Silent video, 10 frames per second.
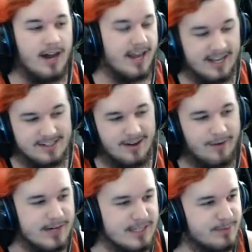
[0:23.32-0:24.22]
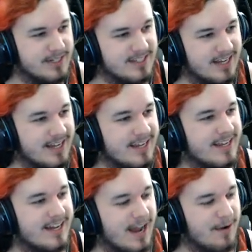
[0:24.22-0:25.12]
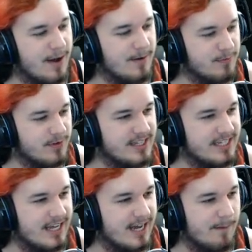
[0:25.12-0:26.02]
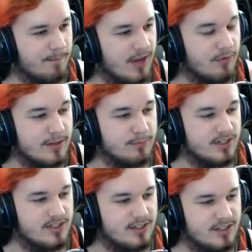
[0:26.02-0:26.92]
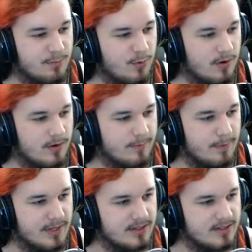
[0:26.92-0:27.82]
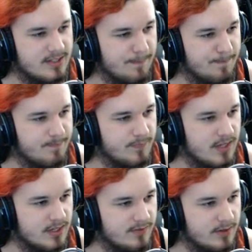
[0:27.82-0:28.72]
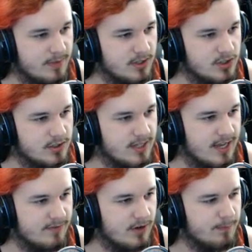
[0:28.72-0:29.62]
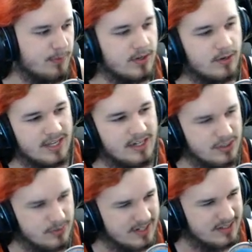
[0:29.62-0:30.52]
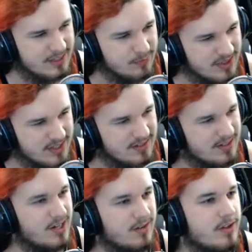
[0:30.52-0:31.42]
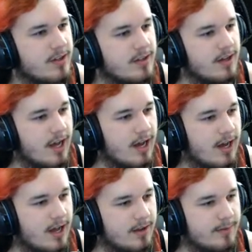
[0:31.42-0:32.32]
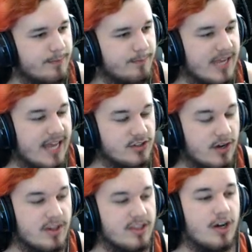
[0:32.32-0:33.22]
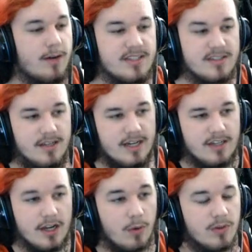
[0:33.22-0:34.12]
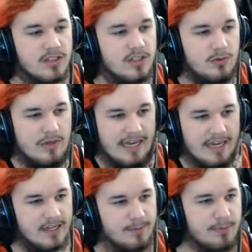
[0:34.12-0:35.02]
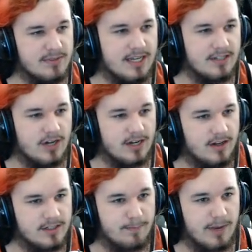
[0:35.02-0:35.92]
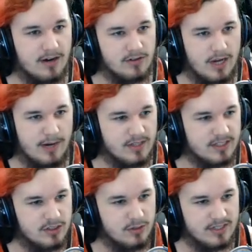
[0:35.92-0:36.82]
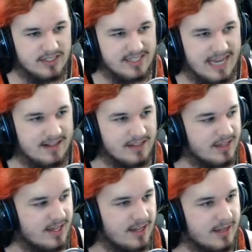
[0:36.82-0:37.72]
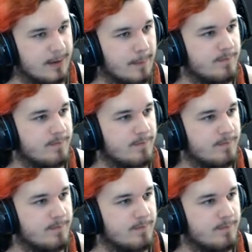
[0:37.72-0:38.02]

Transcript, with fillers: hot as always, but uh, I, I really um, I really appreciate the support. Let me pick this up. Thank you very much. Campfire burned out. Can you do anything with it? No. Uh, but yeah, so I read the comments as I always do, and uh, people say try to hunt a bear, so I will do exactly that.